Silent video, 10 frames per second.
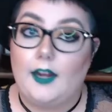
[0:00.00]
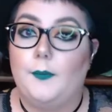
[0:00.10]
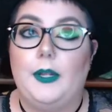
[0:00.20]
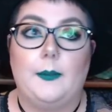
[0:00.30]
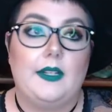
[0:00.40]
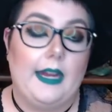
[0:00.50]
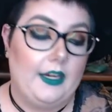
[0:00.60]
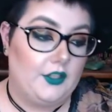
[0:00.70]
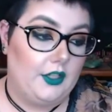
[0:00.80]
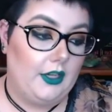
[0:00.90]
of
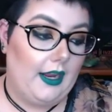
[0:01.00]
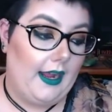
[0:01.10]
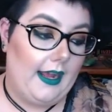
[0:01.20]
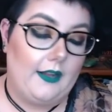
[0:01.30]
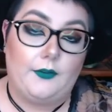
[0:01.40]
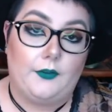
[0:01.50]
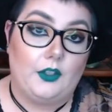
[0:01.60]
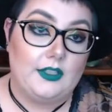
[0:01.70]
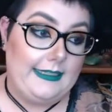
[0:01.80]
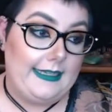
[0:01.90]
pigmentation at
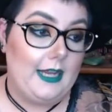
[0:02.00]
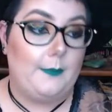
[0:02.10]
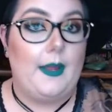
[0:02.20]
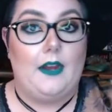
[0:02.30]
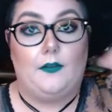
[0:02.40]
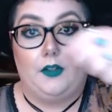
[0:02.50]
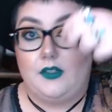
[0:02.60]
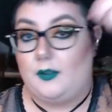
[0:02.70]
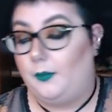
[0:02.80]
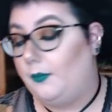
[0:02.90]
first dip and
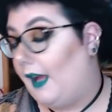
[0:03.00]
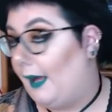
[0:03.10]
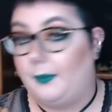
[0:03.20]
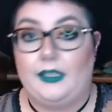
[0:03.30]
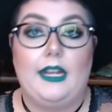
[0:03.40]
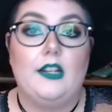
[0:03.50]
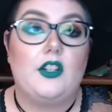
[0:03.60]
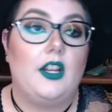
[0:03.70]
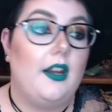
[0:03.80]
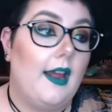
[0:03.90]
first
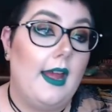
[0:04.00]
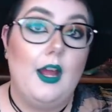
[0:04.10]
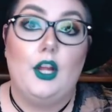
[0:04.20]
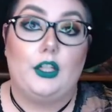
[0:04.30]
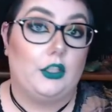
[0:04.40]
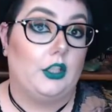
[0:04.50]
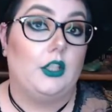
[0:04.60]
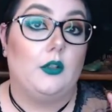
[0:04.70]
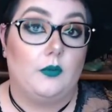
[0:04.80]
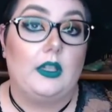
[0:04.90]
application, you're going
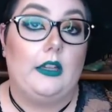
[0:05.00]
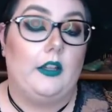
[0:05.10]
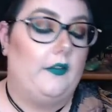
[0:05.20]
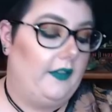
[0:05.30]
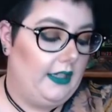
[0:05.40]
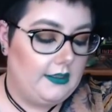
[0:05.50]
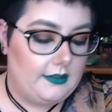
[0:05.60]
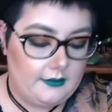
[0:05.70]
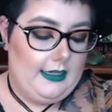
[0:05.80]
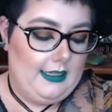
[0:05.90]
to really love these.
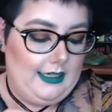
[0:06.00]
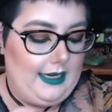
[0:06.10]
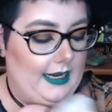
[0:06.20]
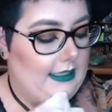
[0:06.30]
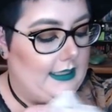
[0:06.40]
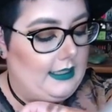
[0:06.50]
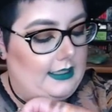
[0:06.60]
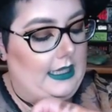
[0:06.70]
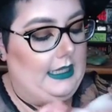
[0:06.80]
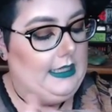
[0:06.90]
And I hate to
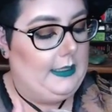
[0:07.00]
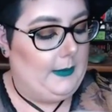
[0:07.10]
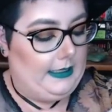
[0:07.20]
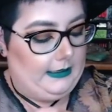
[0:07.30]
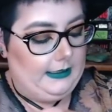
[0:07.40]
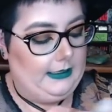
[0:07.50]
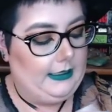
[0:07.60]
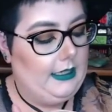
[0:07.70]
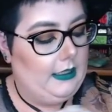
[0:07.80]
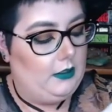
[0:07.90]
see the swatches
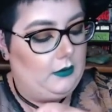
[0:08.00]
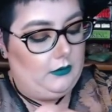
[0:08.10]
go.